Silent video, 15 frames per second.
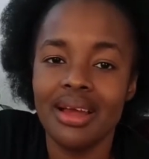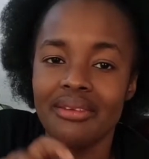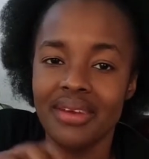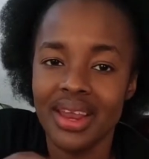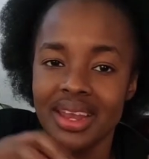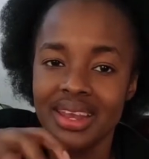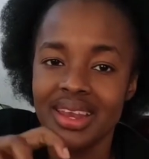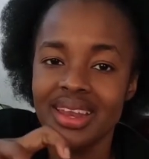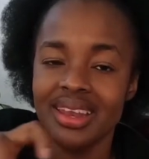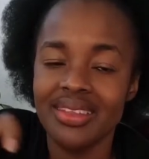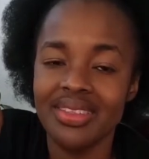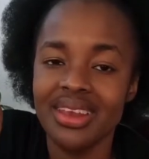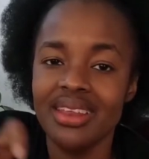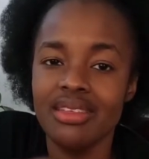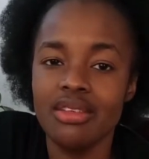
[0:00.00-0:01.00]
write it
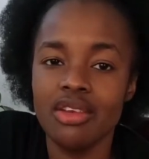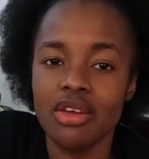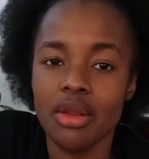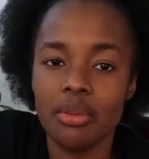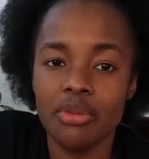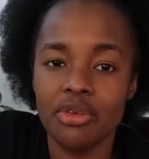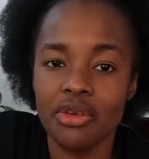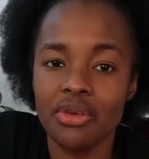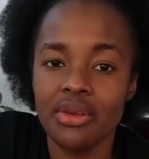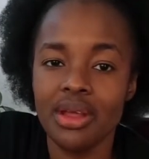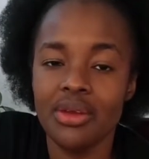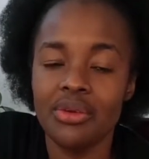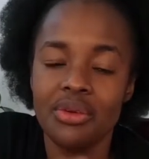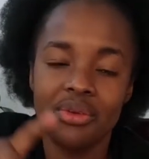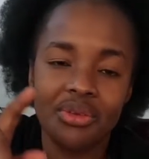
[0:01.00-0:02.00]
at the
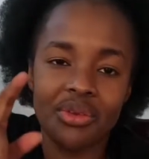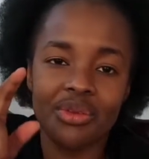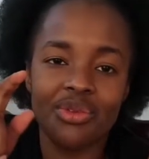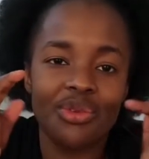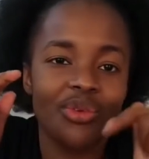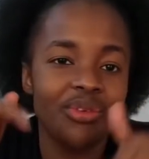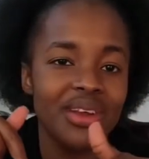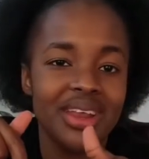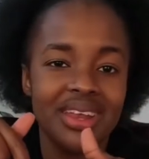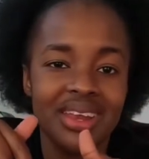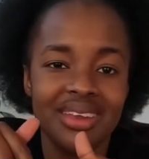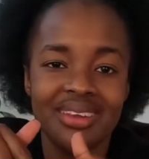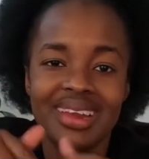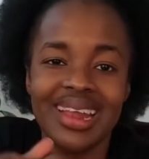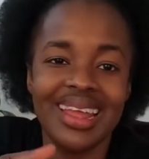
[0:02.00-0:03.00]
description, or also write
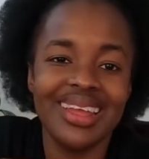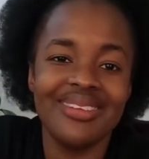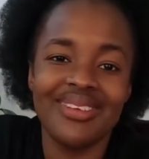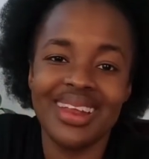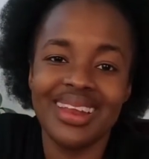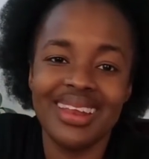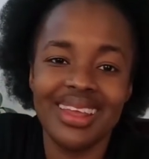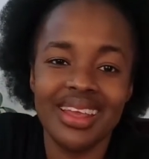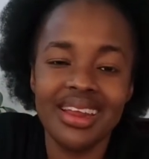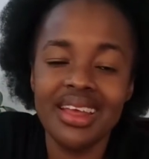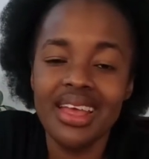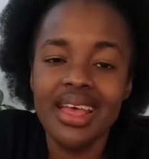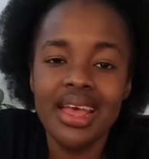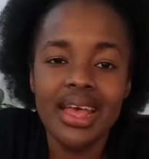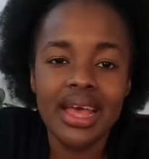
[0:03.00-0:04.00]
it like right here.